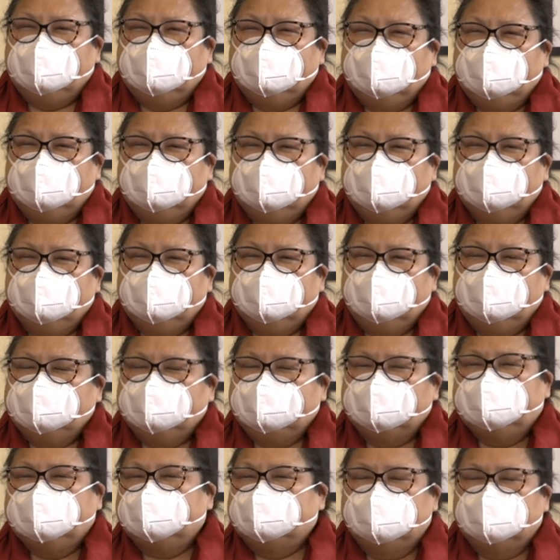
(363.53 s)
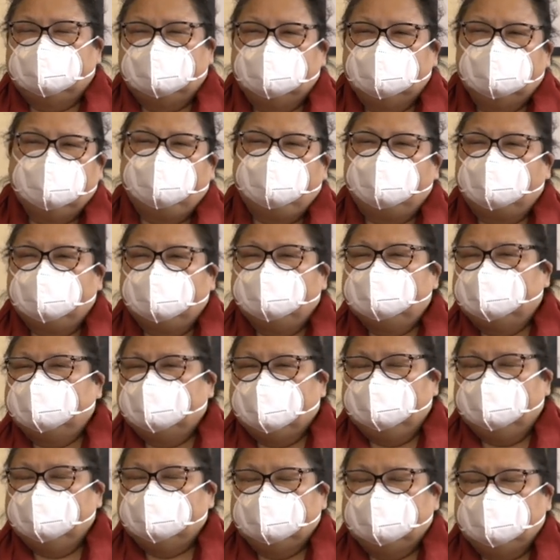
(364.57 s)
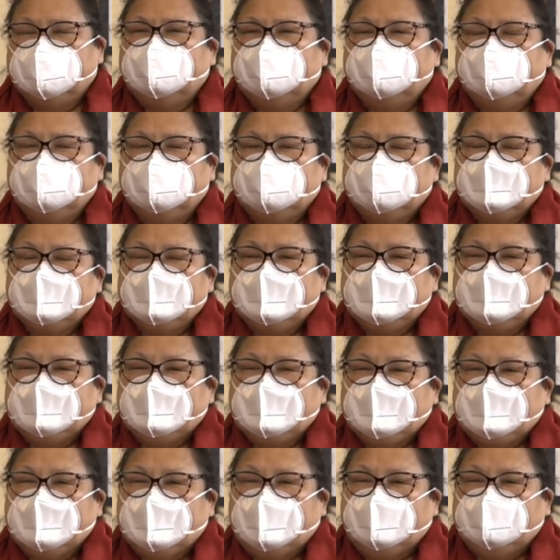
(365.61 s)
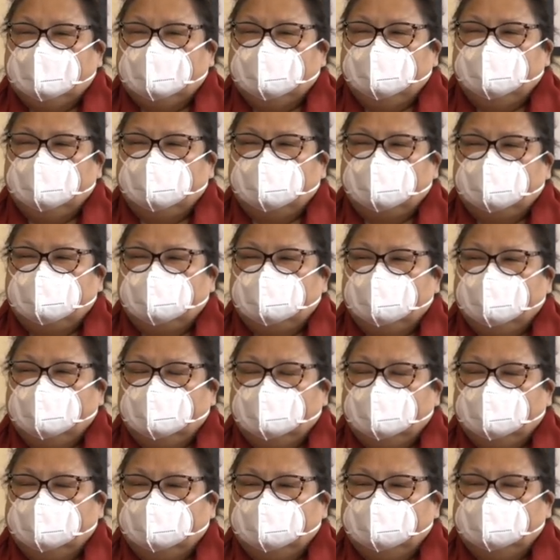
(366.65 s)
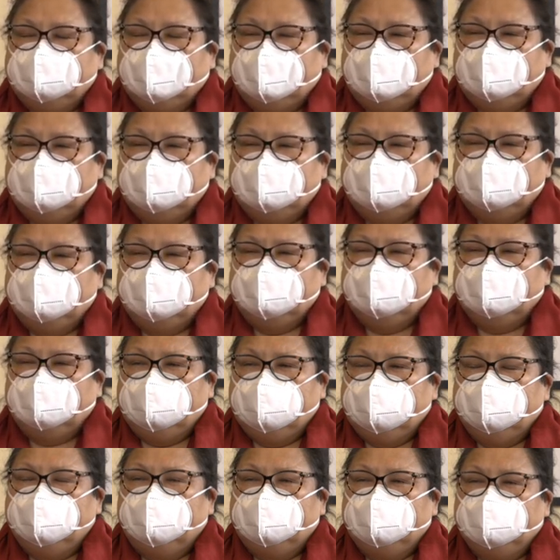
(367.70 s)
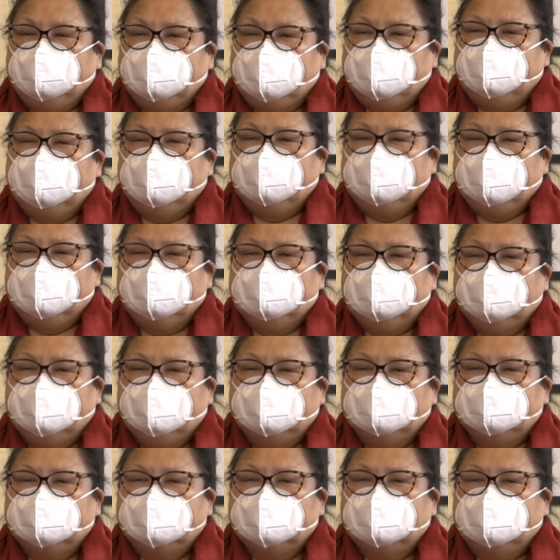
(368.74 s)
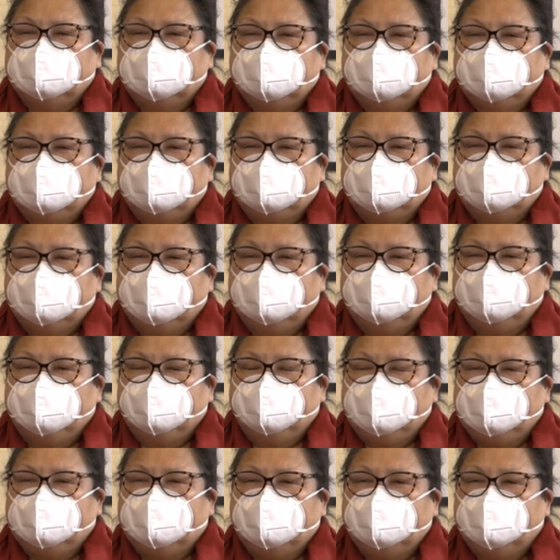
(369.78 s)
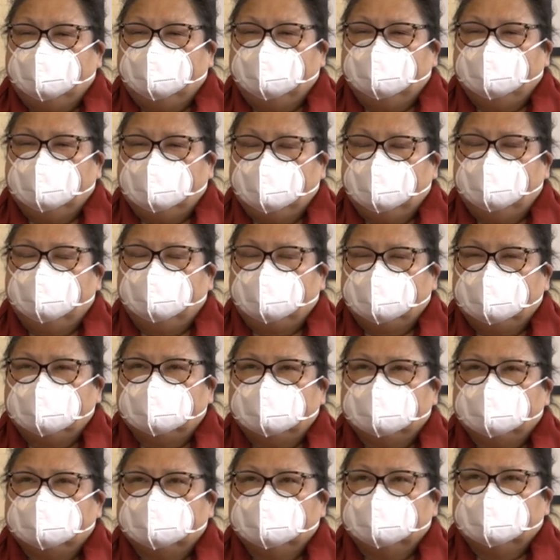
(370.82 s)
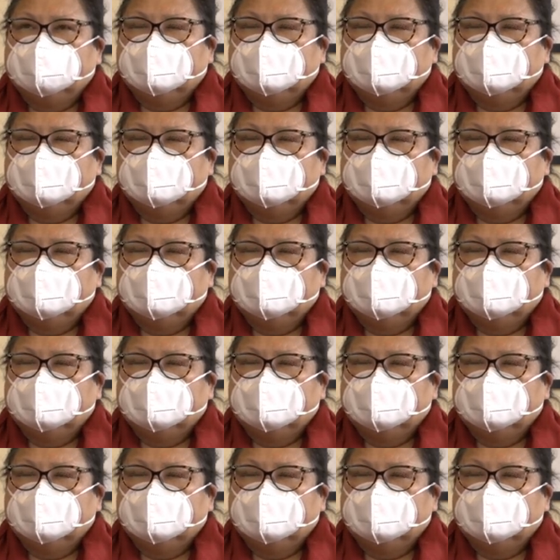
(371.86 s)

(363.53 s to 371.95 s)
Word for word: and there's just a ton of herbs that I was taking that were, um, I think, really helpful in keeping my lungs clear and, and prevented it from getting worse.